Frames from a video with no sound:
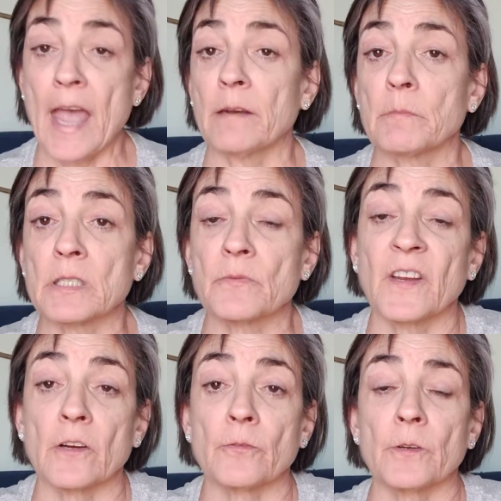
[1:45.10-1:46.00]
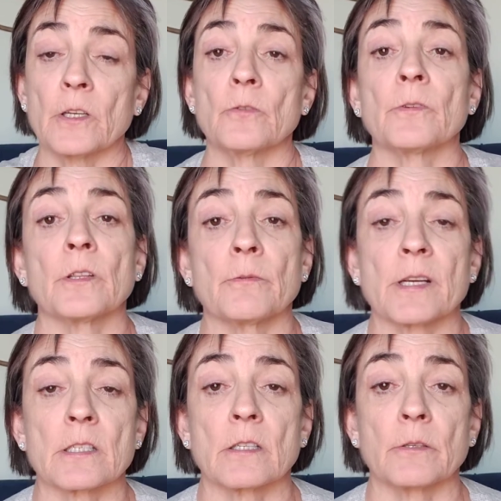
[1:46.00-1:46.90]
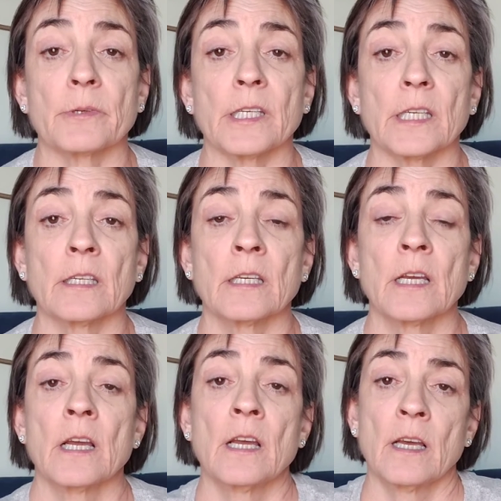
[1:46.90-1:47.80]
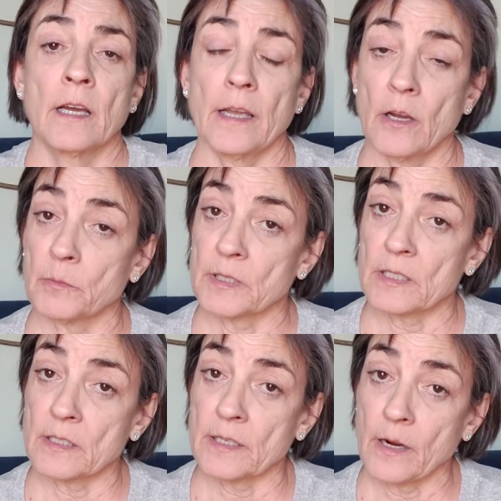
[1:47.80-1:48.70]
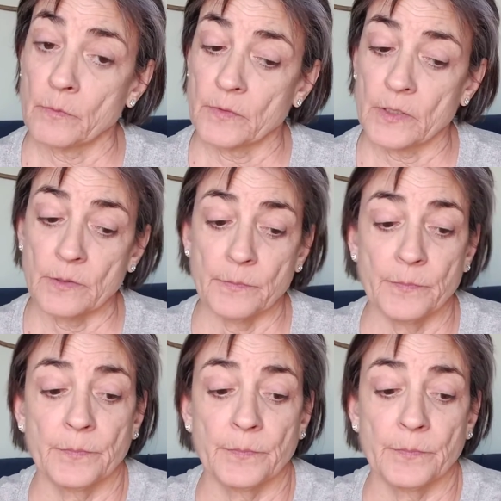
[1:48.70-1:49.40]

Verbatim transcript: atmosphere for you for the rest of the week. I hope this is helpful.